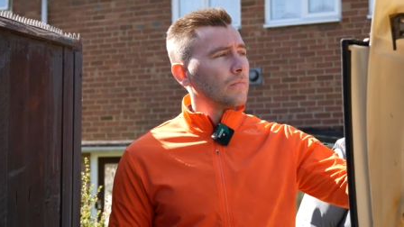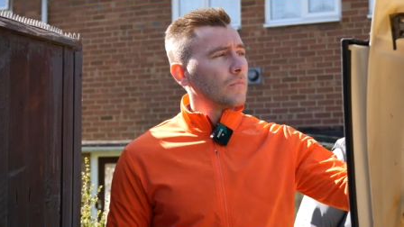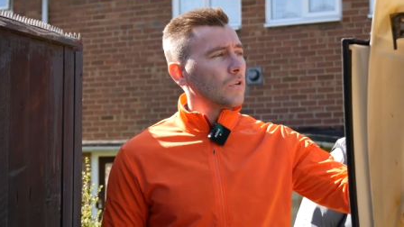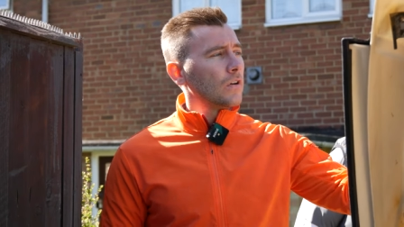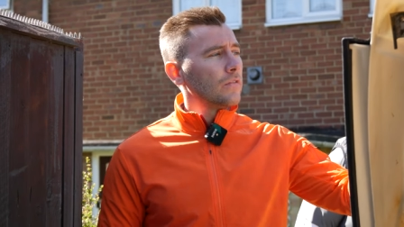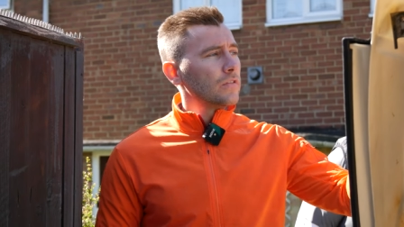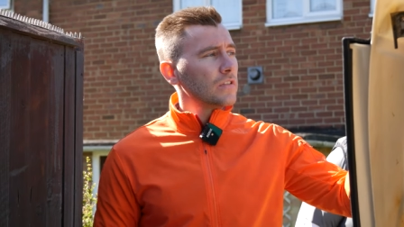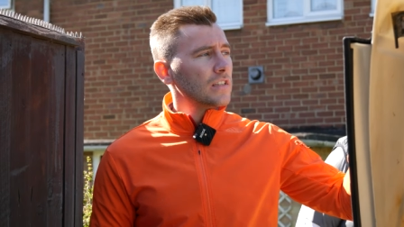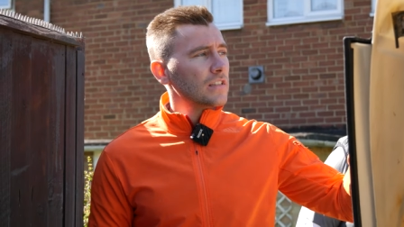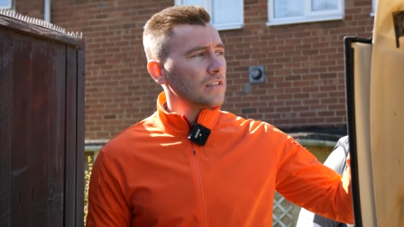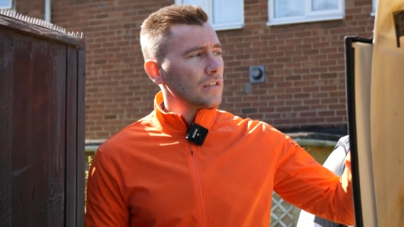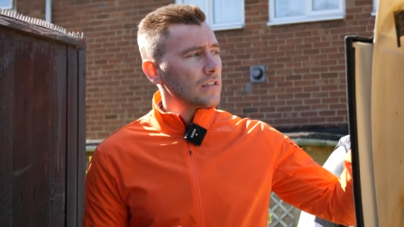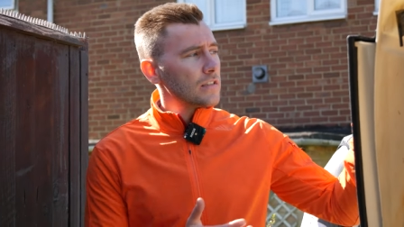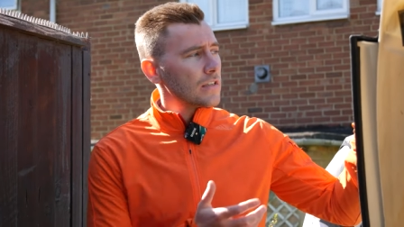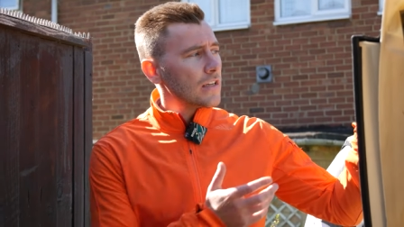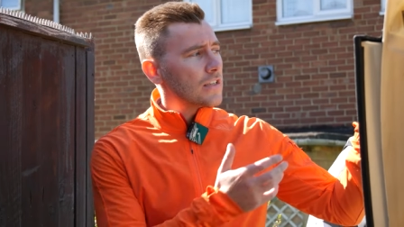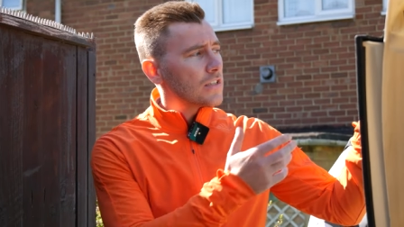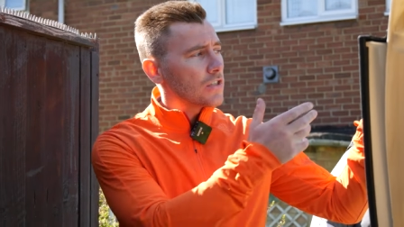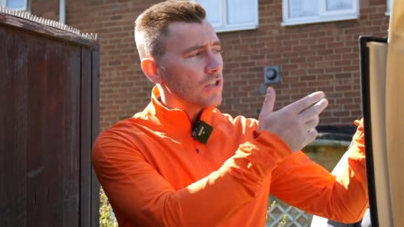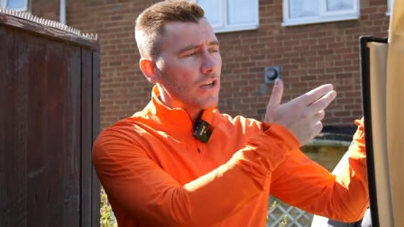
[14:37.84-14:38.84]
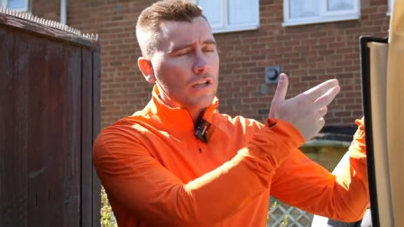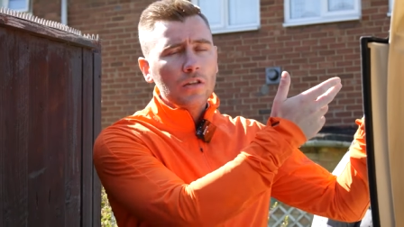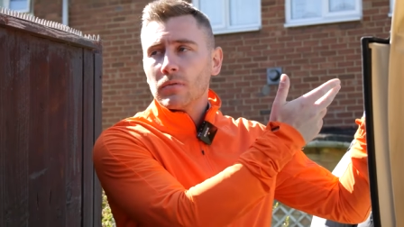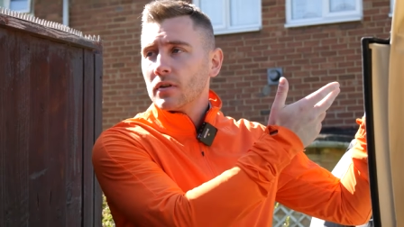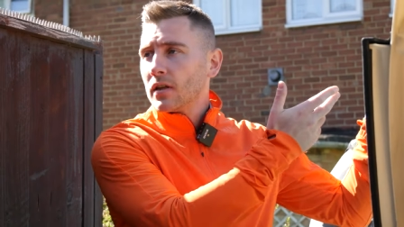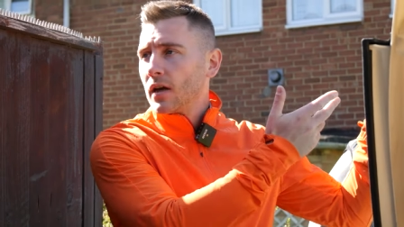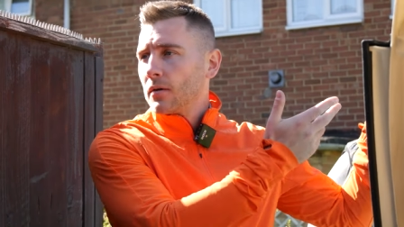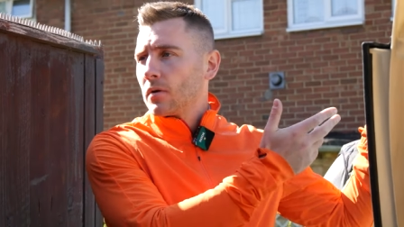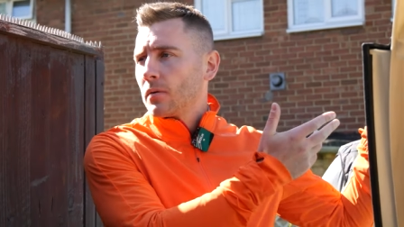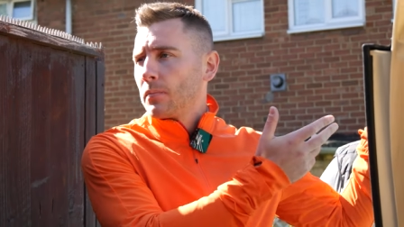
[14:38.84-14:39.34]
Obviously, it's a
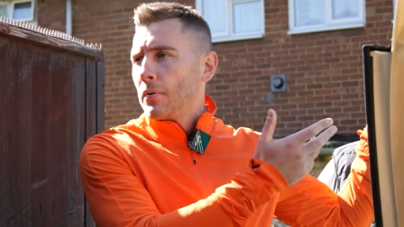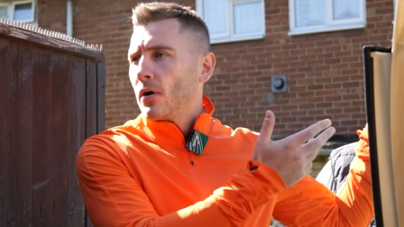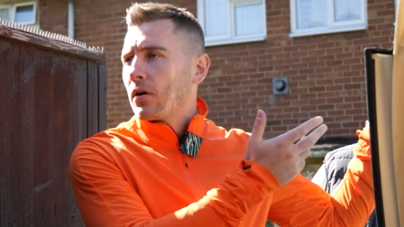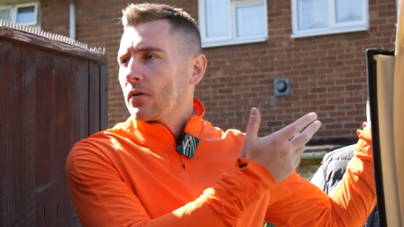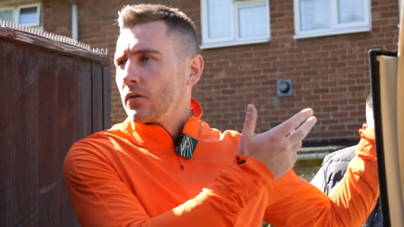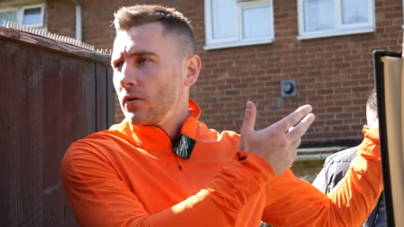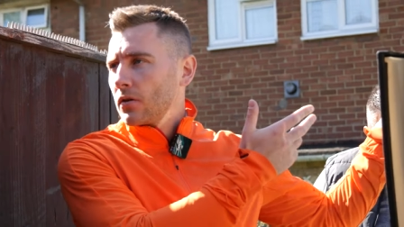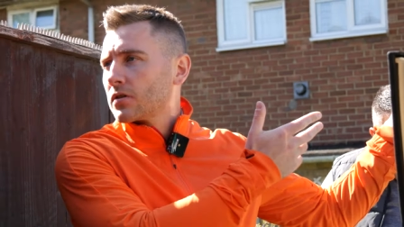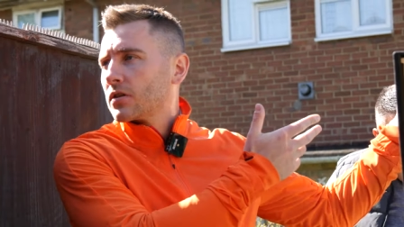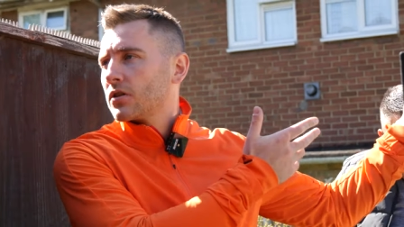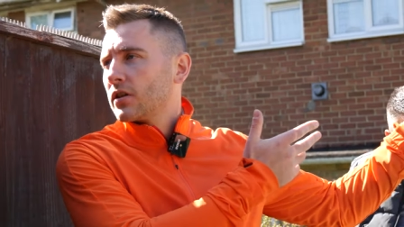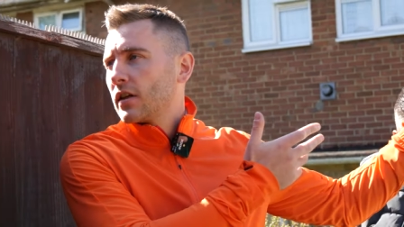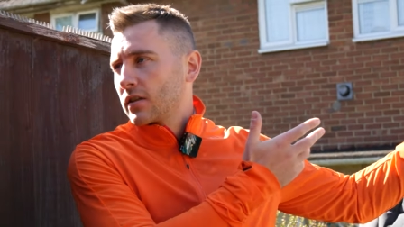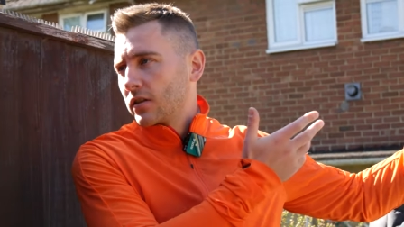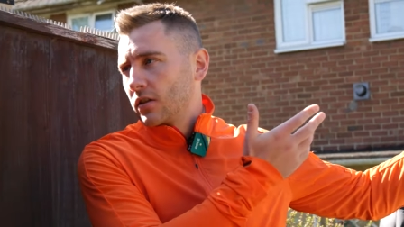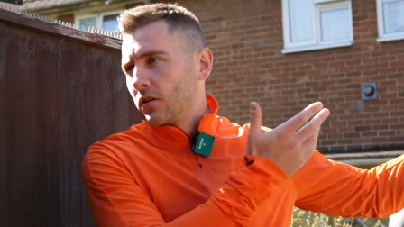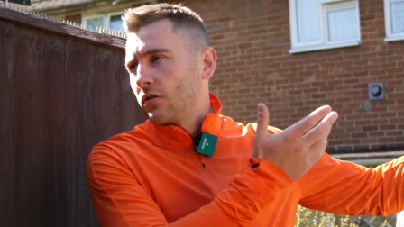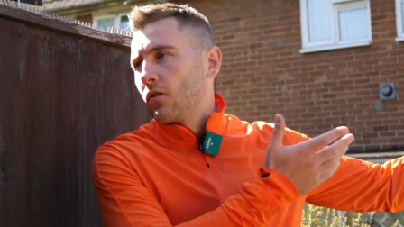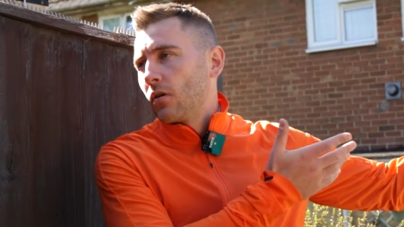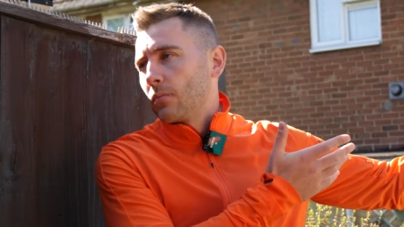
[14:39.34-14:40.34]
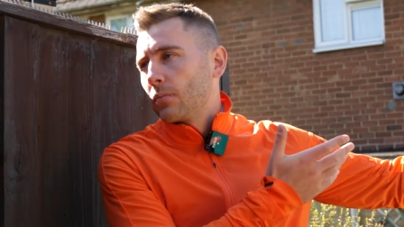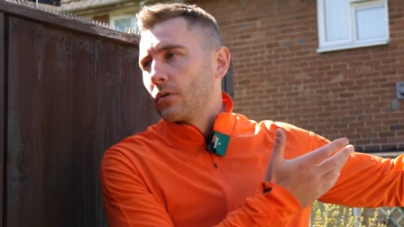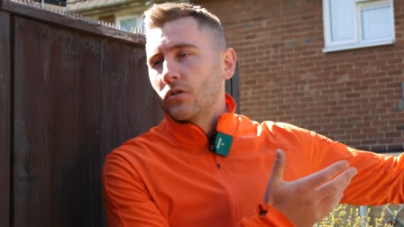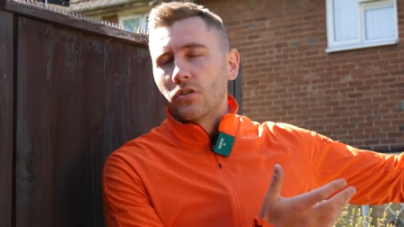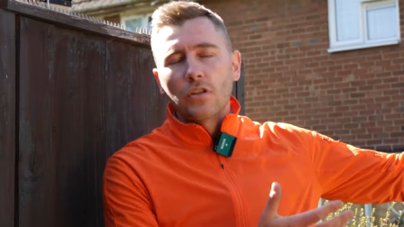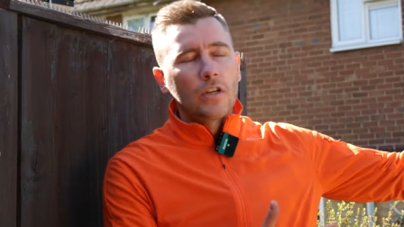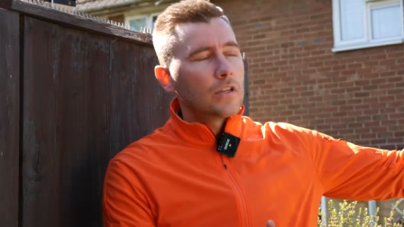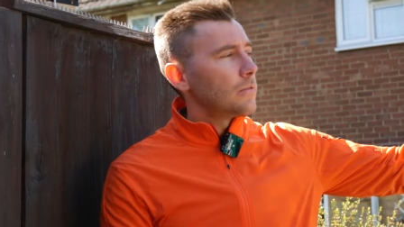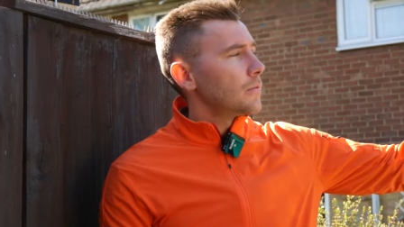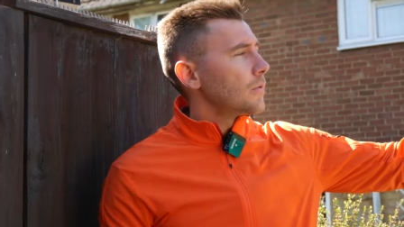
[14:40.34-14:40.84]
genuine Yamaha part, I'm not suggesting you not put
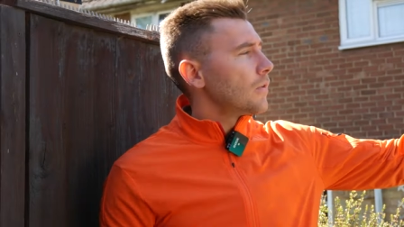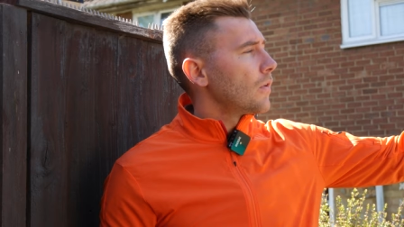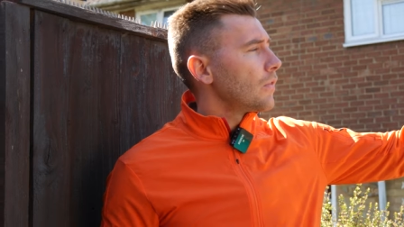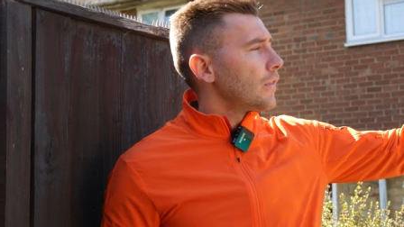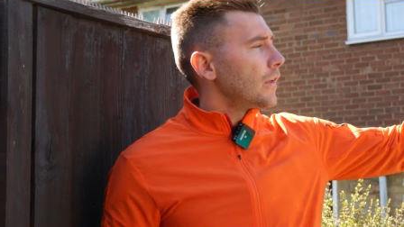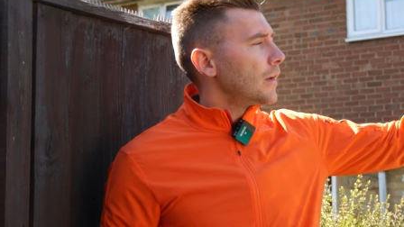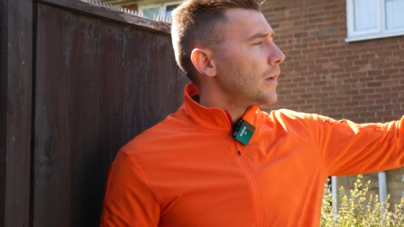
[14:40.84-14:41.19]
genuine on